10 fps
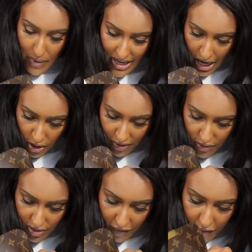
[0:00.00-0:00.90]

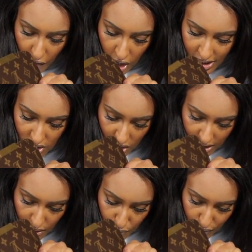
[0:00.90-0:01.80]
However, the font
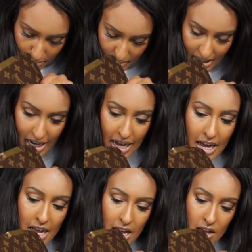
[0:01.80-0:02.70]
on the
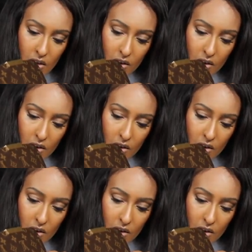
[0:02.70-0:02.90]
replica,